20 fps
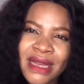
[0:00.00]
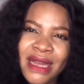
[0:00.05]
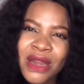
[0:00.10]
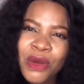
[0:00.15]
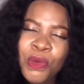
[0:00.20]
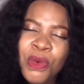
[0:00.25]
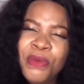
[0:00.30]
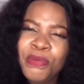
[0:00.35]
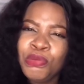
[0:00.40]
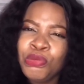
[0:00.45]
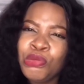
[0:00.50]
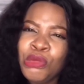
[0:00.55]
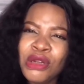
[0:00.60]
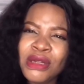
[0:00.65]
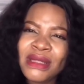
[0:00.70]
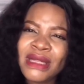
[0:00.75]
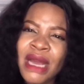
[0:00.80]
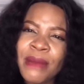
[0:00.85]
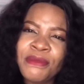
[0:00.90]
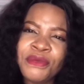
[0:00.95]
We, most
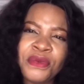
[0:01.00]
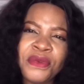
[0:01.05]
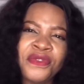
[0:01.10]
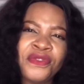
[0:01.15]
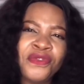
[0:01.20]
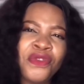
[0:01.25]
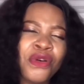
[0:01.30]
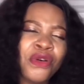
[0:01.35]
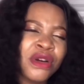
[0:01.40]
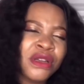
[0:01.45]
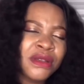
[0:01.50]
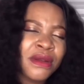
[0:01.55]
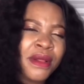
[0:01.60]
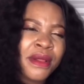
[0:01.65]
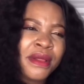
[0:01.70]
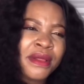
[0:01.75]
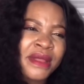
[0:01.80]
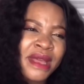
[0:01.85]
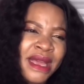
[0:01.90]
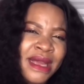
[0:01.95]
times we focus on
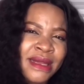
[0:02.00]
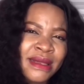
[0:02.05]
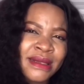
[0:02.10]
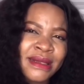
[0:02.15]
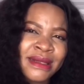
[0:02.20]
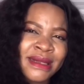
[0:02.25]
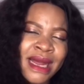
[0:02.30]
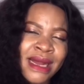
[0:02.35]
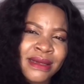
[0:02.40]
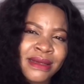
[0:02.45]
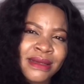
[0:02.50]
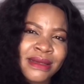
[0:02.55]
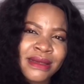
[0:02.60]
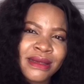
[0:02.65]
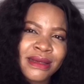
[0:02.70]
things that